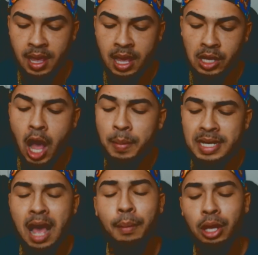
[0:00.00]
Comment
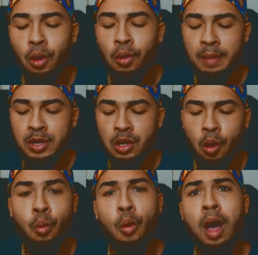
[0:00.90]
down below and let me
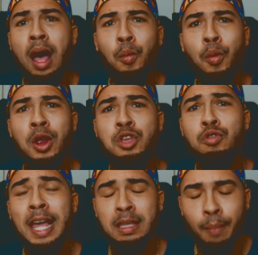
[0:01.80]
know where you
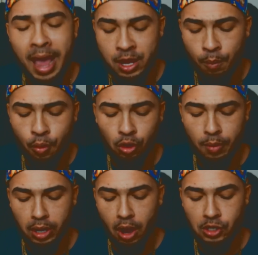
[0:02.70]
like to buy your
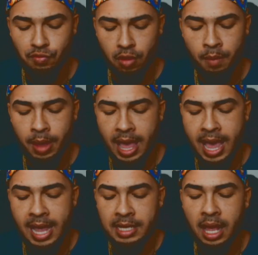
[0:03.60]
Pokemon cards from,
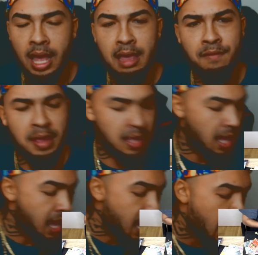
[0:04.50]
and
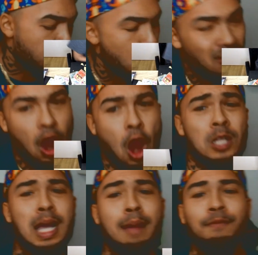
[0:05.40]
if you have a hard
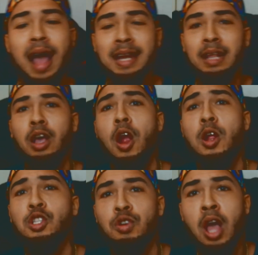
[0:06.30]
time finding
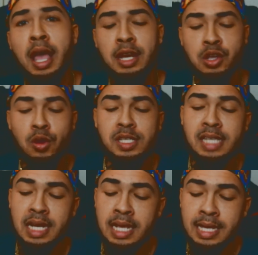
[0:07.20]
cards or not in your
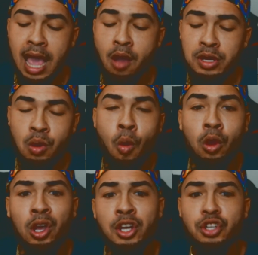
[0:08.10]
city, county, or
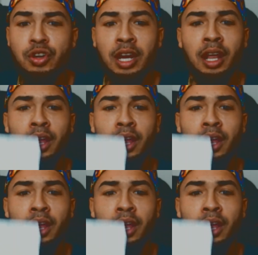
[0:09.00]
country.